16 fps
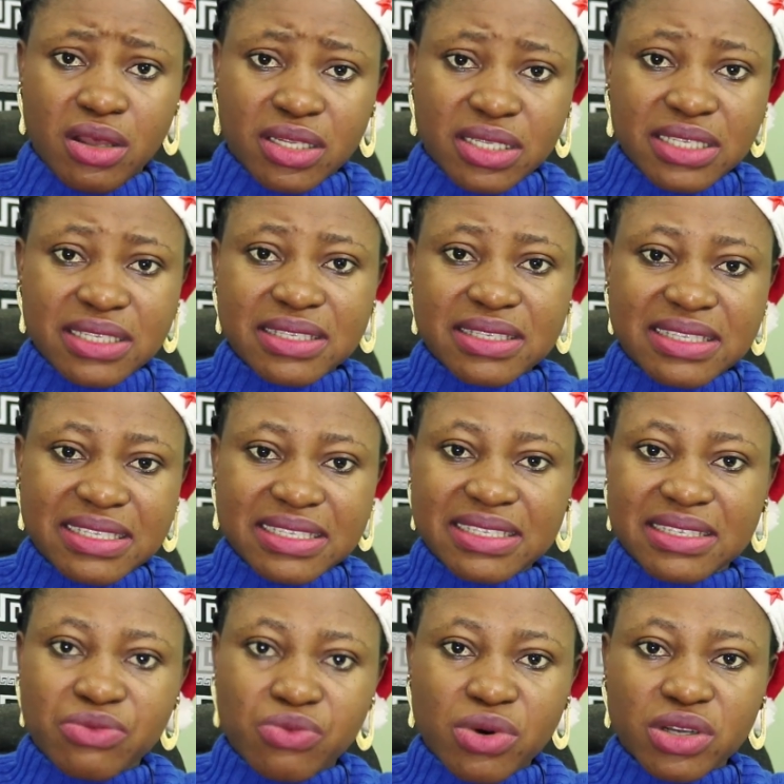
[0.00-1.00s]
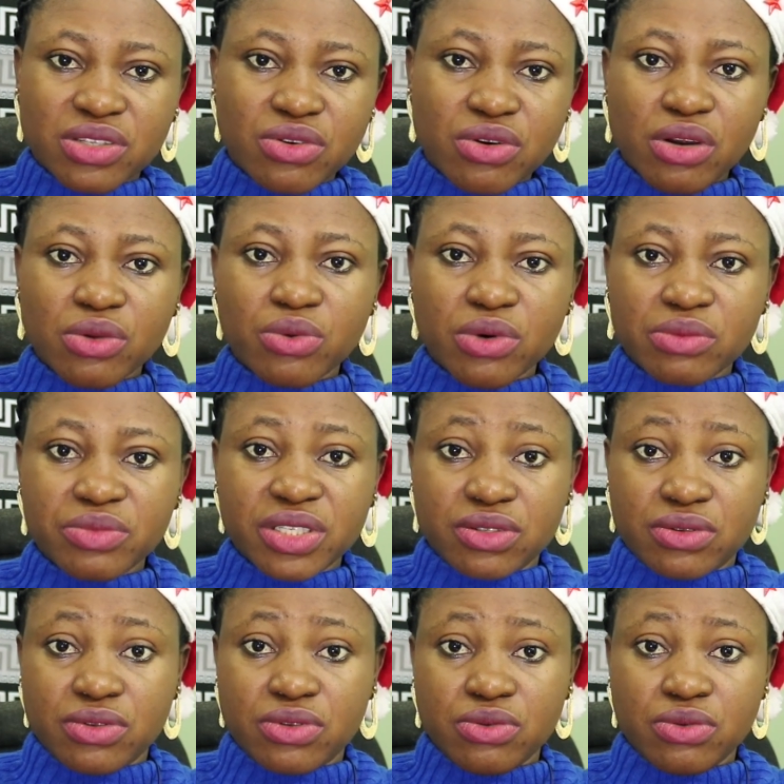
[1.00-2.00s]
This is what God wants me
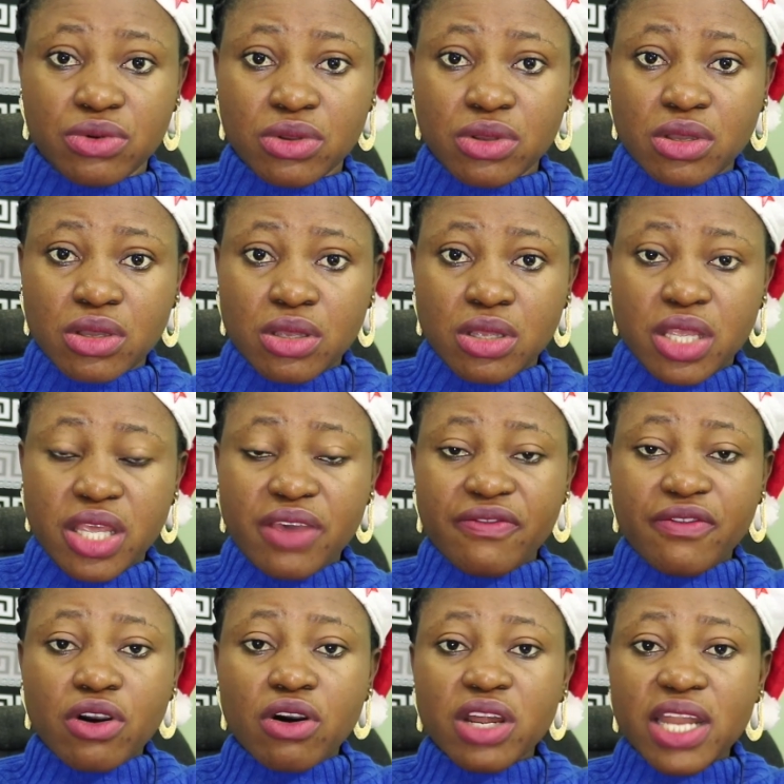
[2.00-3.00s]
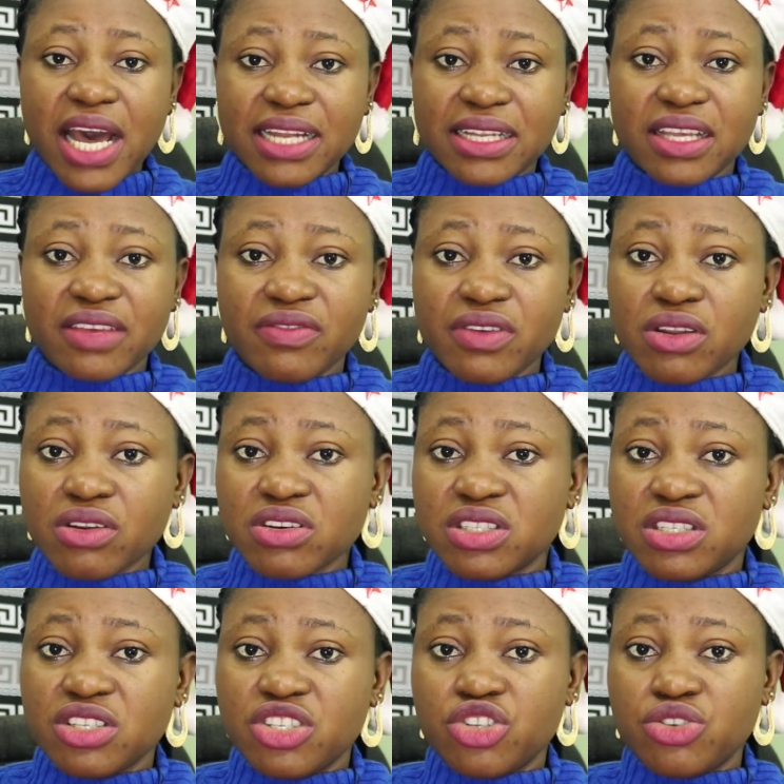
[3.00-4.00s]
to do. If God had given
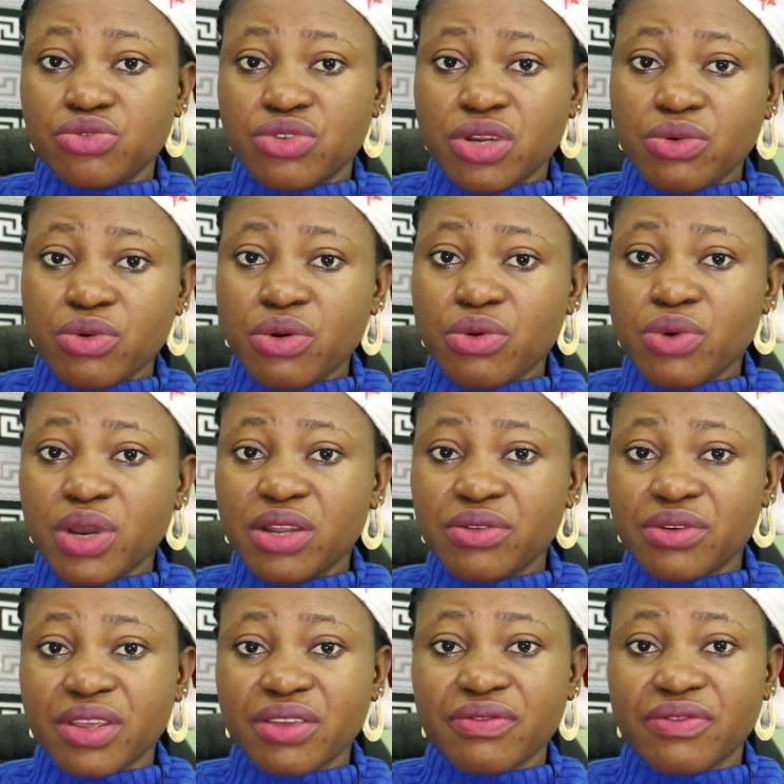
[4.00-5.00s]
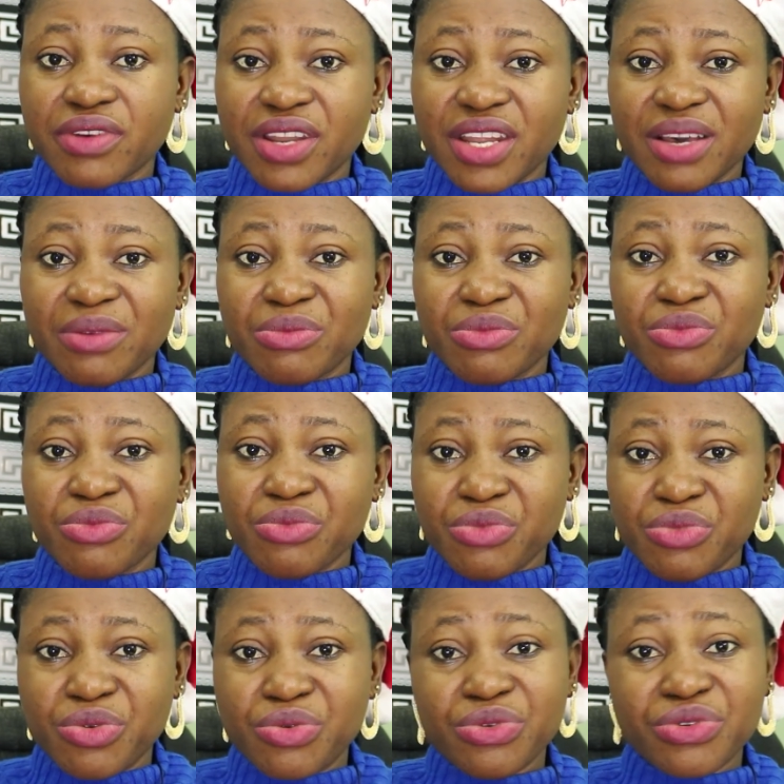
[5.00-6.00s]
us these children when we're looking for them,
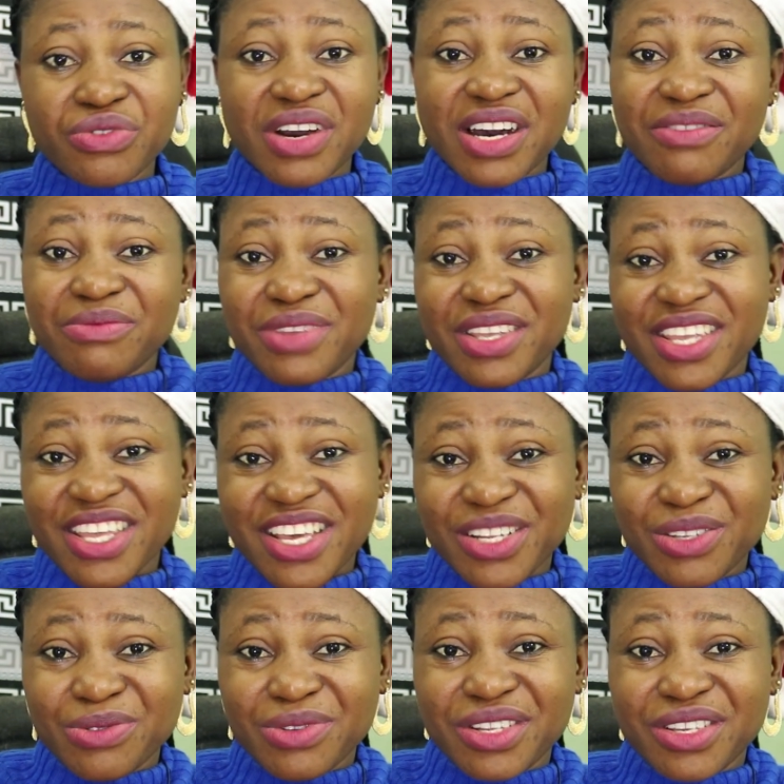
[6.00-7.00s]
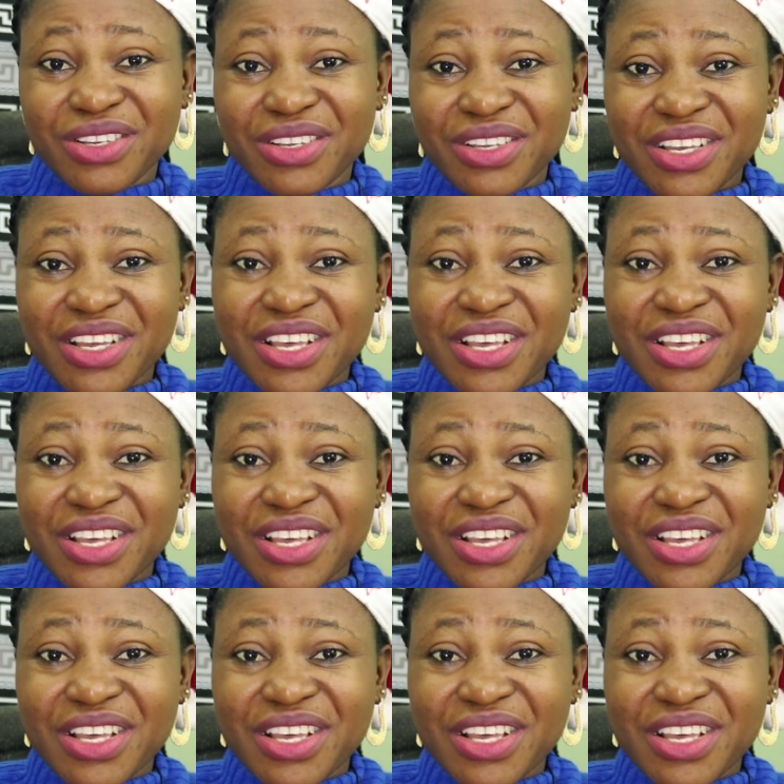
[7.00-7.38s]
we wouldn't have been here today.